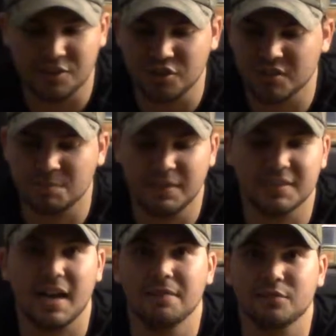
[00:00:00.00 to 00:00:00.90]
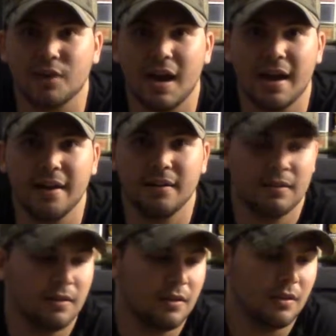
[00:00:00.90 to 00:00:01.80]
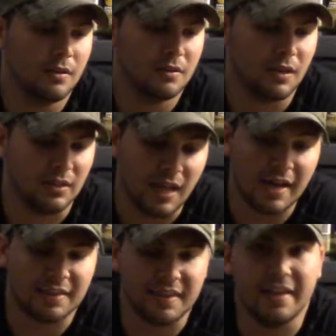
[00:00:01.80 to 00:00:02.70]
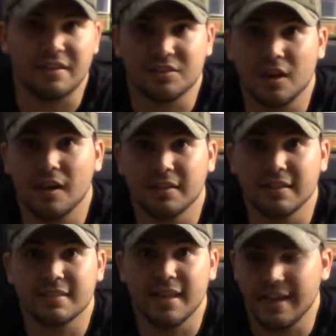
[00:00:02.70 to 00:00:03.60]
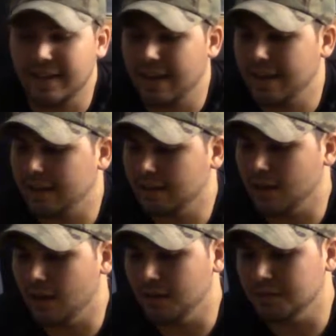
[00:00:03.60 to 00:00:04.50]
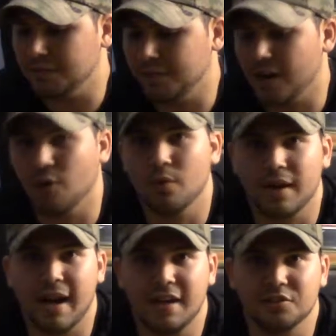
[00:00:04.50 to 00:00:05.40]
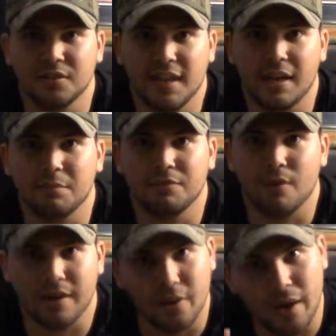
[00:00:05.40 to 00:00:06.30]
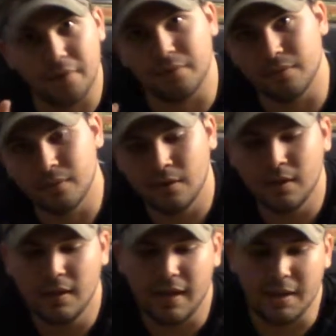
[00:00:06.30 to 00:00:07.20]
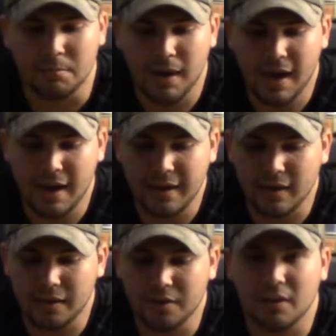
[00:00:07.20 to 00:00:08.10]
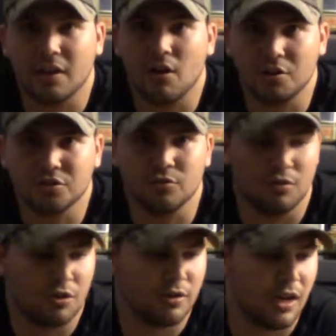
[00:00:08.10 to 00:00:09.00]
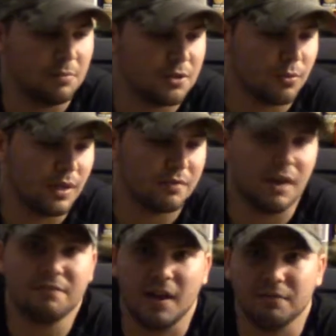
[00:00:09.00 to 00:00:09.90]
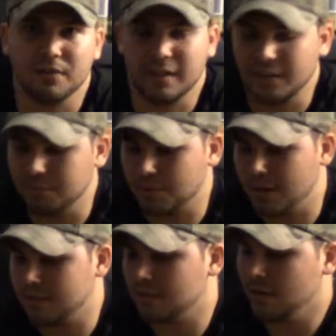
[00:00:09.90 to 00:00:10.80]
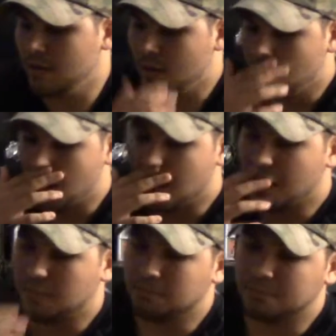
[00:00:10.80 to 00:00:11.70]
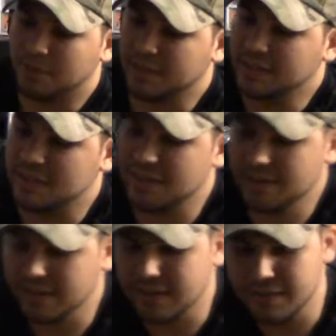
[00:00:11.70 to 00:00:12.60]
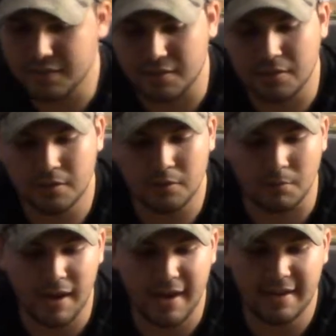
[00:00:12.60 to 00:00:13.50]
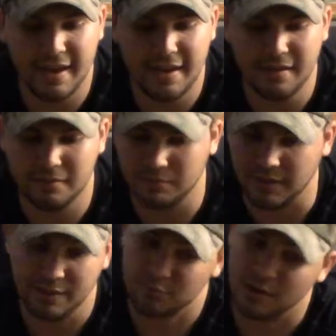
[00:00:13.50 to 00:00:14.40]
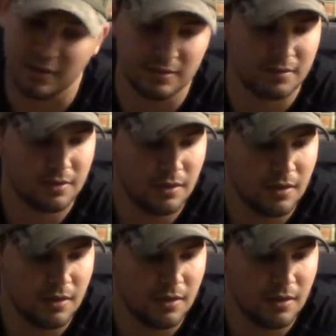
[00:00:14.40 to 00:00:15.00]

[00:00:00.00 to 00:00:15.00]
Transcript: just because I've tried a lot of things onto this AK to figure out what I actually like before I go out and buy like an Arsenal or Krebs or whatever I find for like a good price. But this here is my AK and it runs.